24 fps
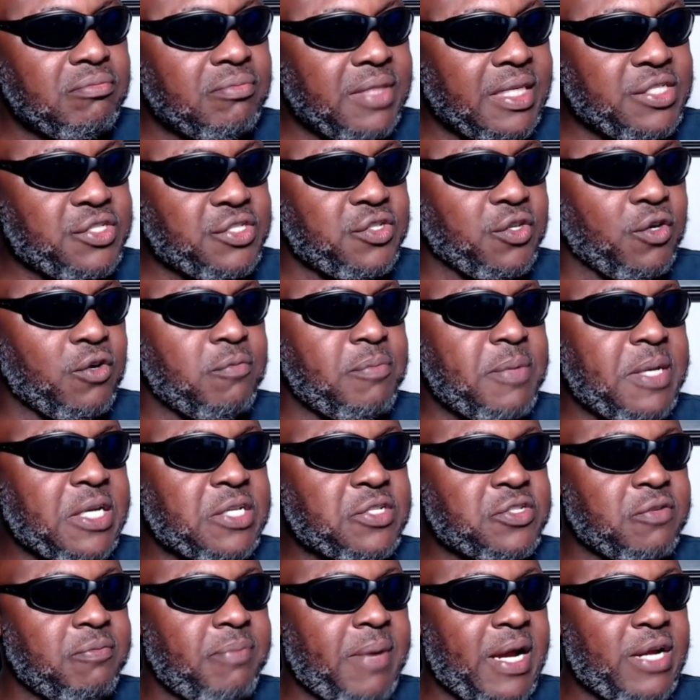they sold
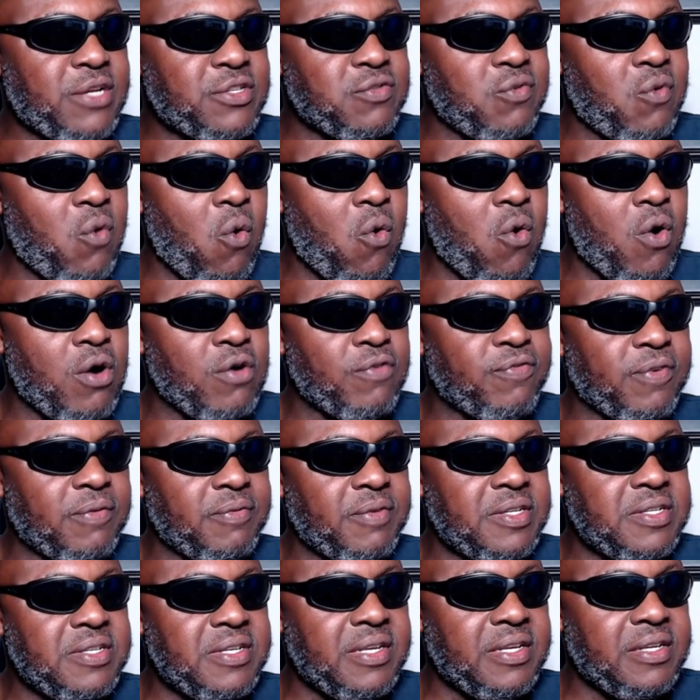millions of barrels of oil from
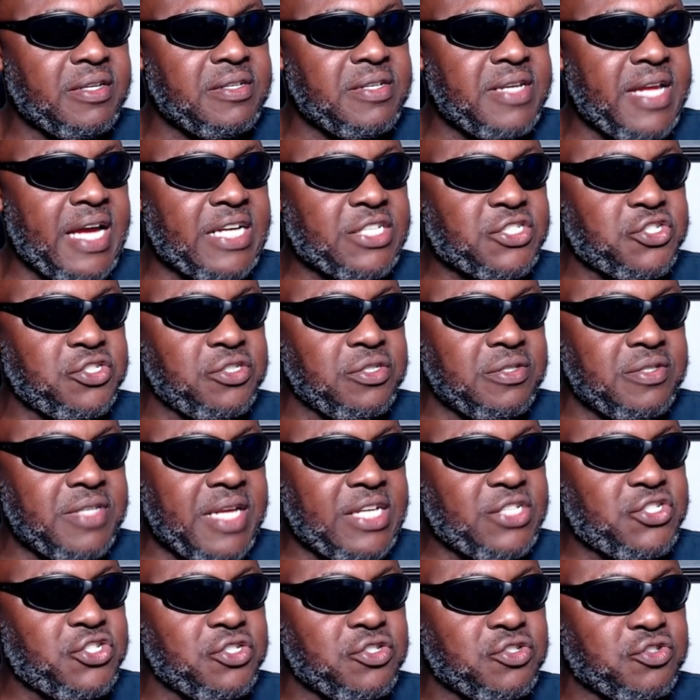the
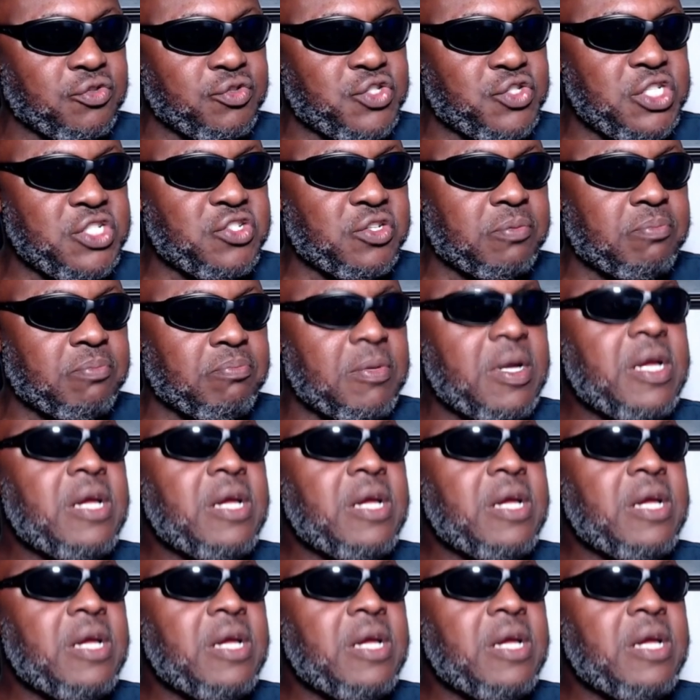nation Strategic